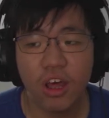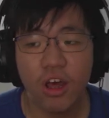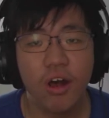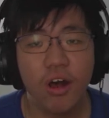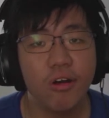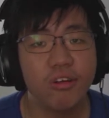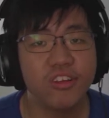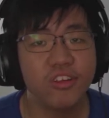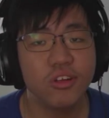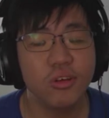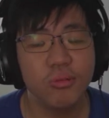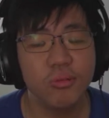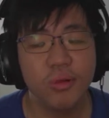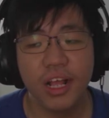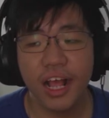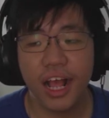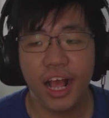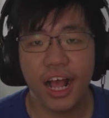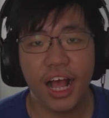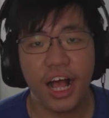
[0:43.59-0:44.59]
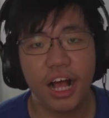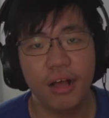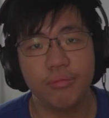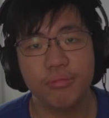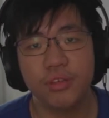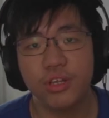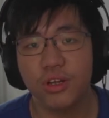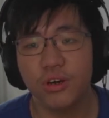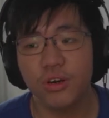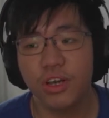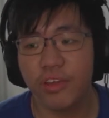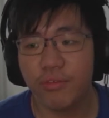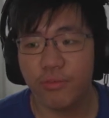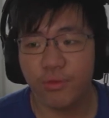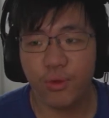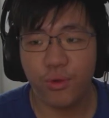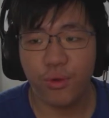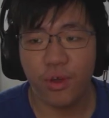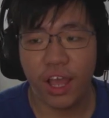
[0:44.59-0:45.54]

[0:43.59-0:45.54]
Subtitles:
Also, you know, if you...